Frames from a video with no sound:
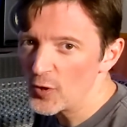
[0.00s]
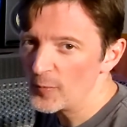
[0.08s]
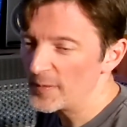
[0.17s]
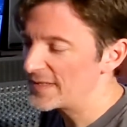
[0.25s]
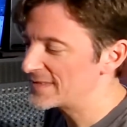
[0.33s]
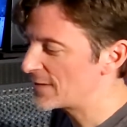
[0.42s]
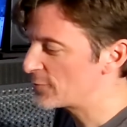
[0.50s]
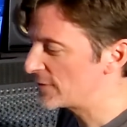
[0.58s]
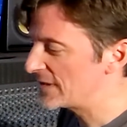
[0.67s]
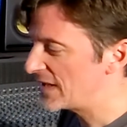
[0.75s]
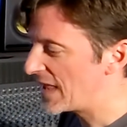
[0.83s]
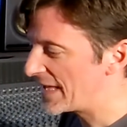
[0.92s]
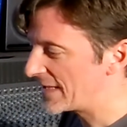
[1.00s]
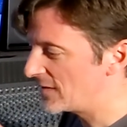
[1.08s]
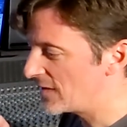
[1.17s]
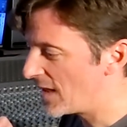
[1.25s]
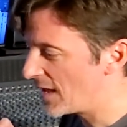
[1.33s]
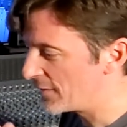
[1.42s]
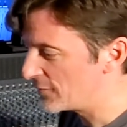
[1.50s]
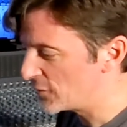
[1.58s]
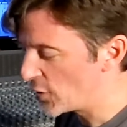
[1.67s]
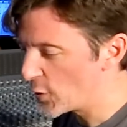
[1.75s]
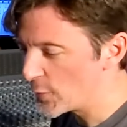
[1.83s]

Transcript: because I really like a lot of low